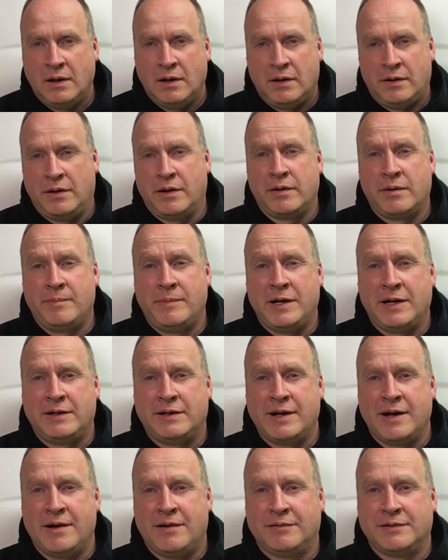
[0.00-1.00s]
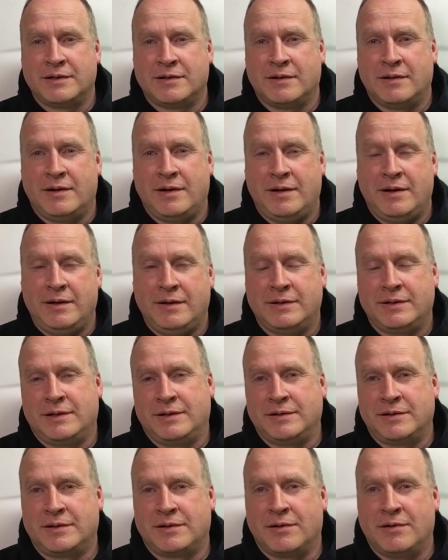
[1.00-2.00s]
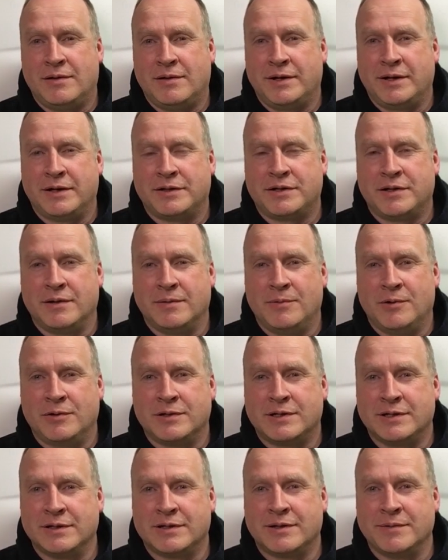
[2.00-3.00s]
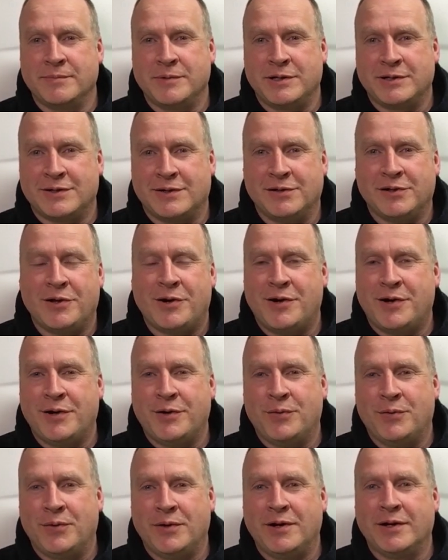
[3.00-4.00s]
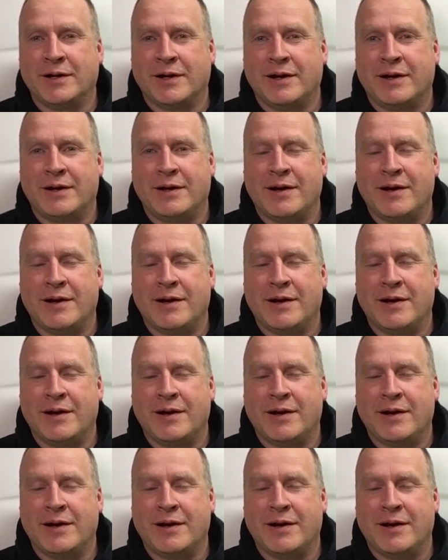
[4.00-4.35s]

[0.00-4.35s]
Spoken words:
Another big downside is installing a turbo system is a lot of work.